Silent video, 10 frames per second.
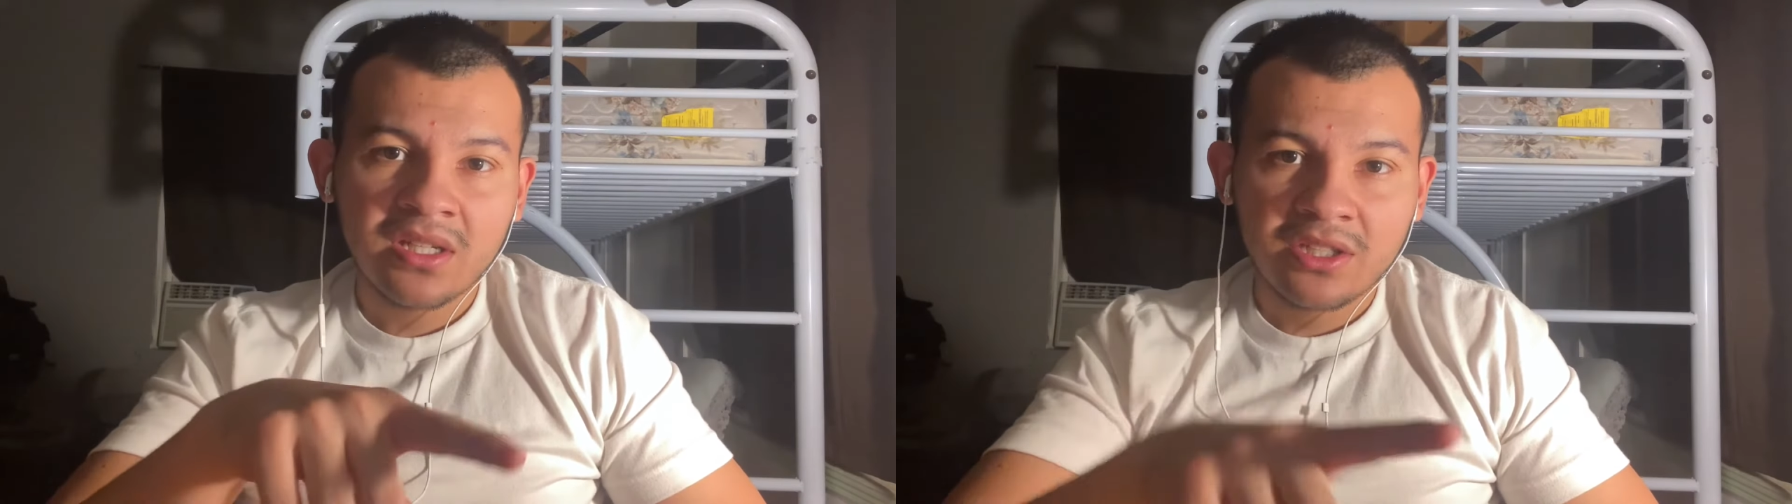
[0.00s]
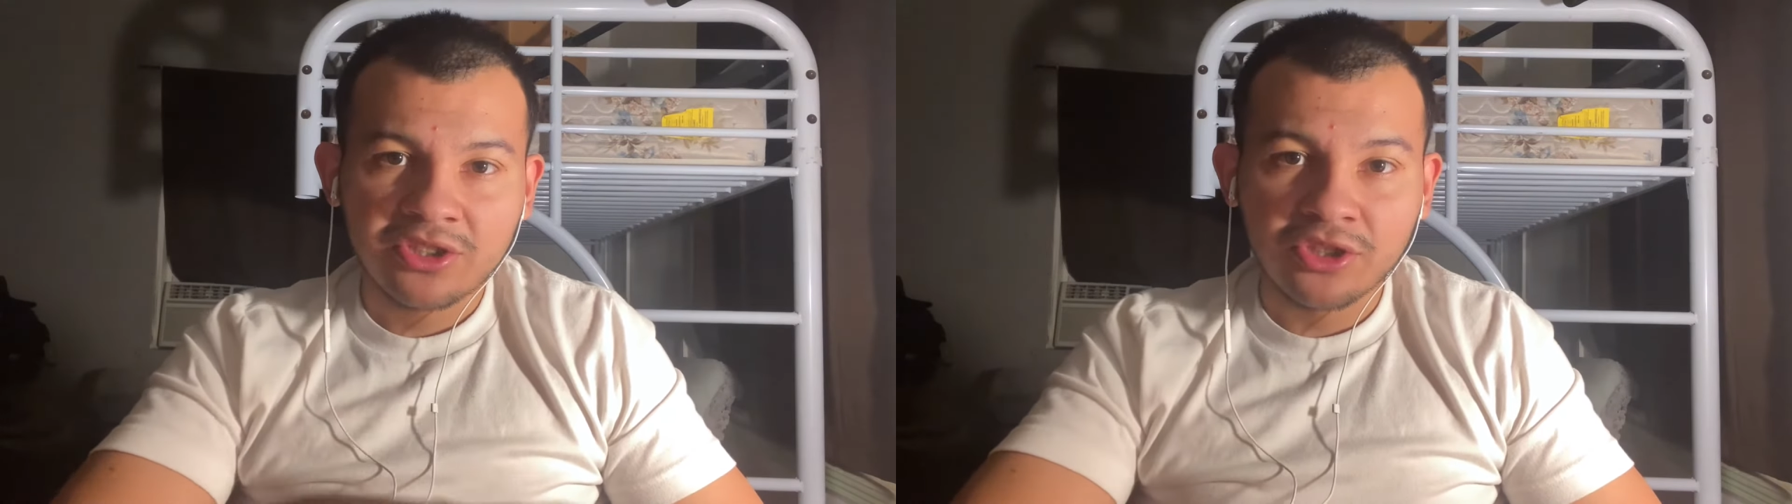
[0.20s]

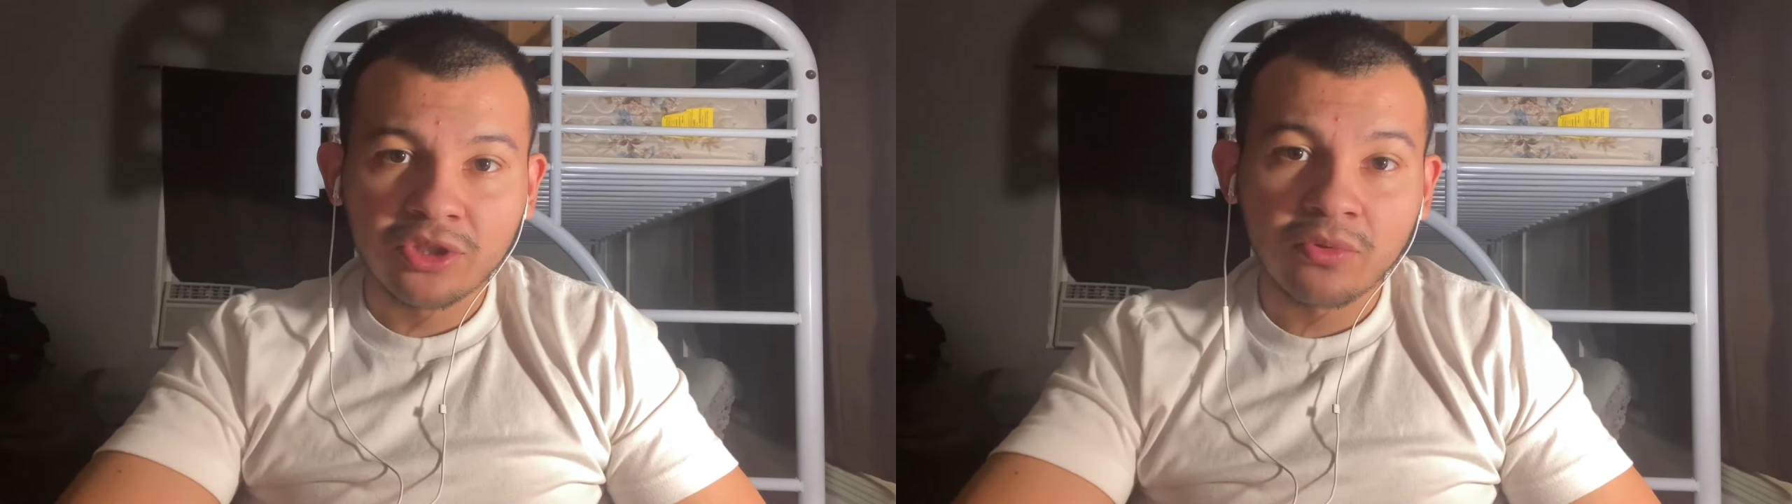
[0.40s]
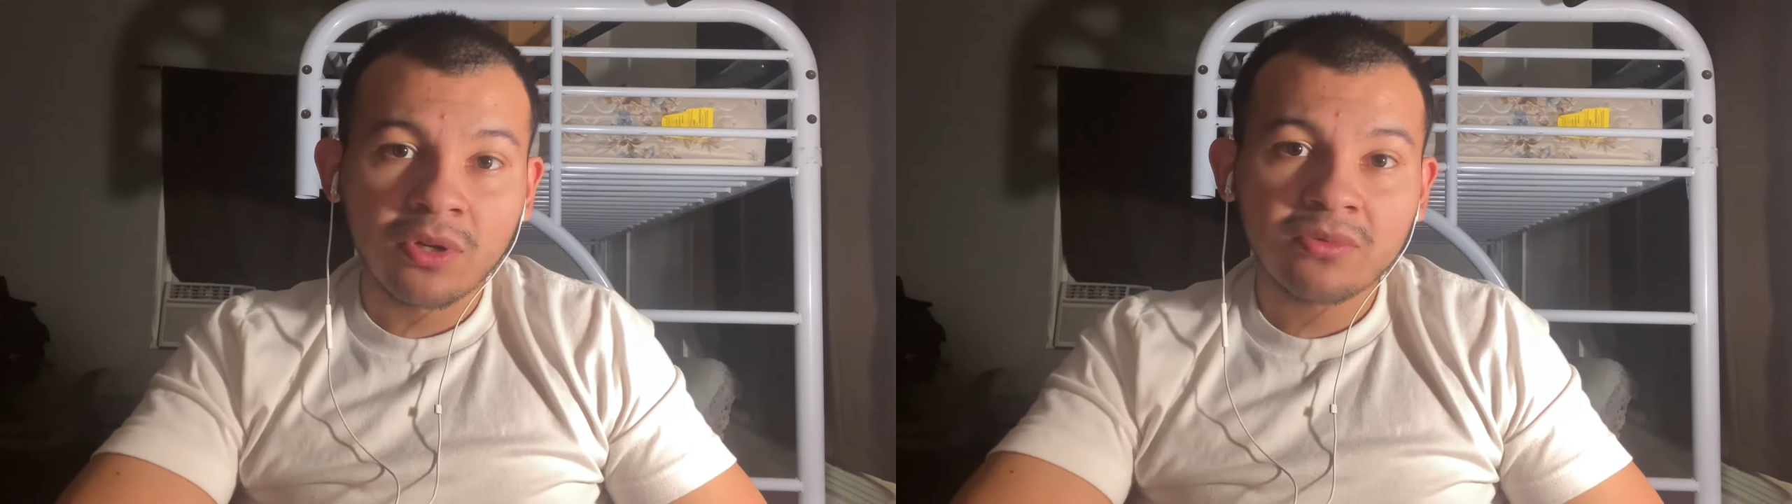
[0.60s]
the
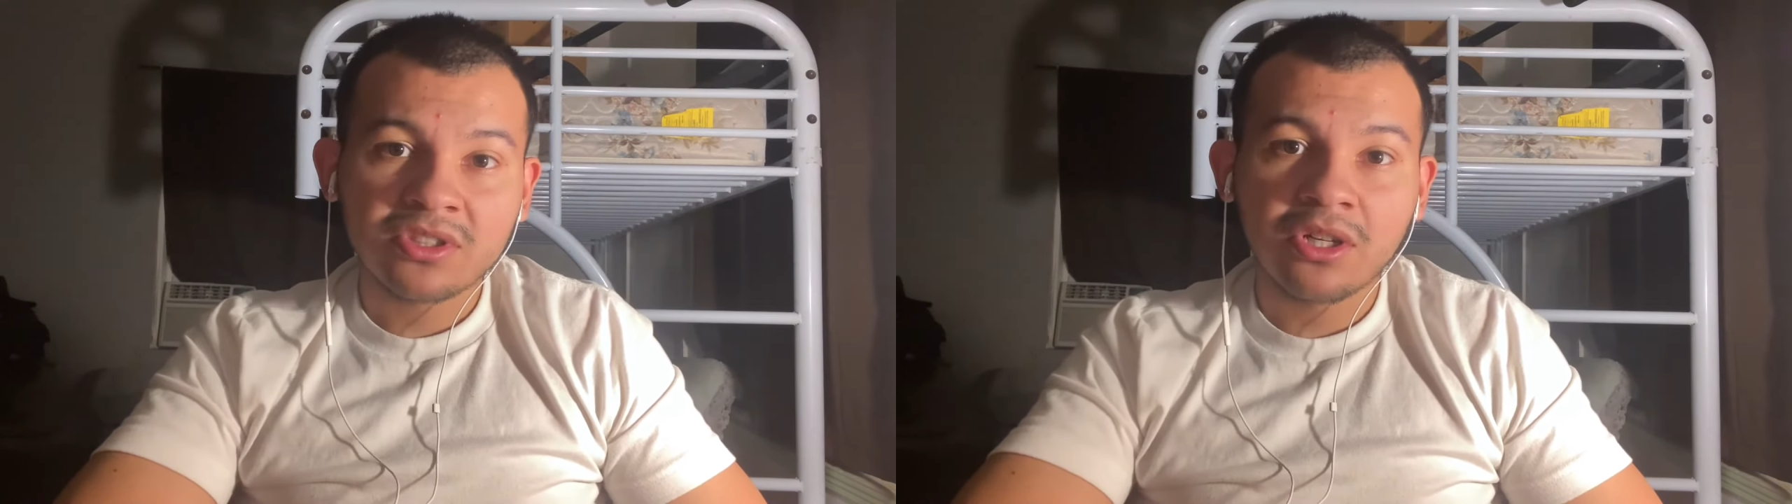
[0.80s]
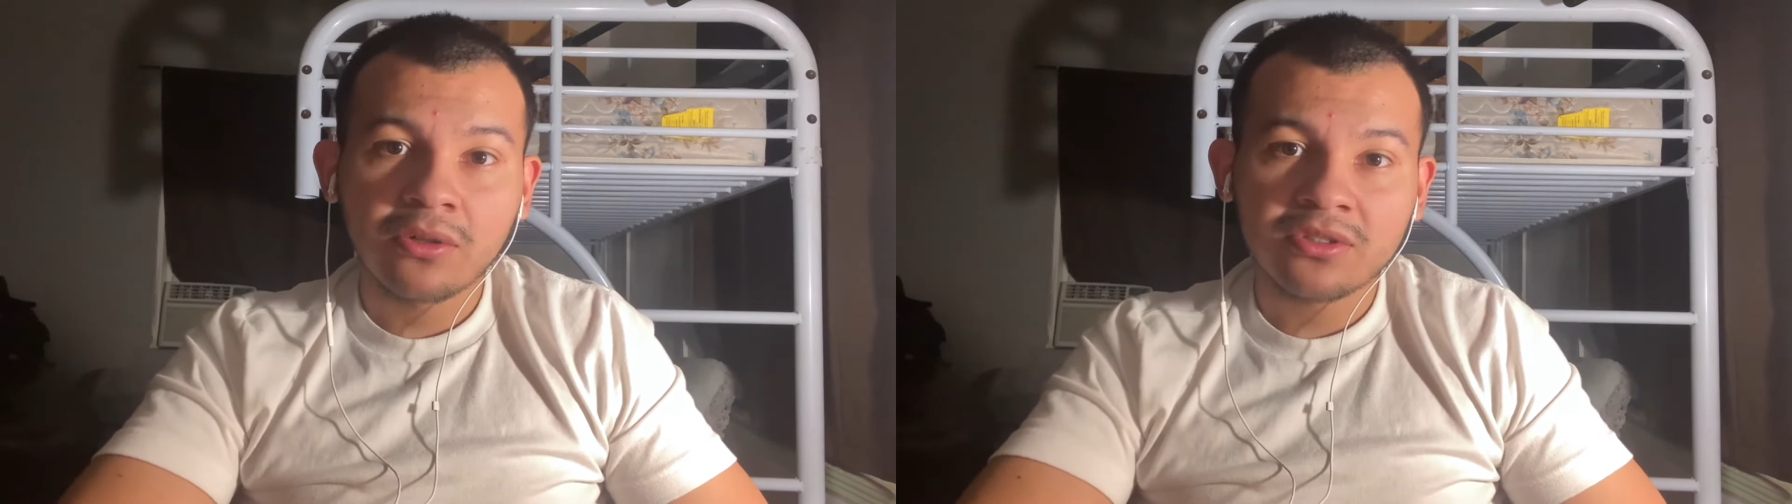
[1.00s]
other one was called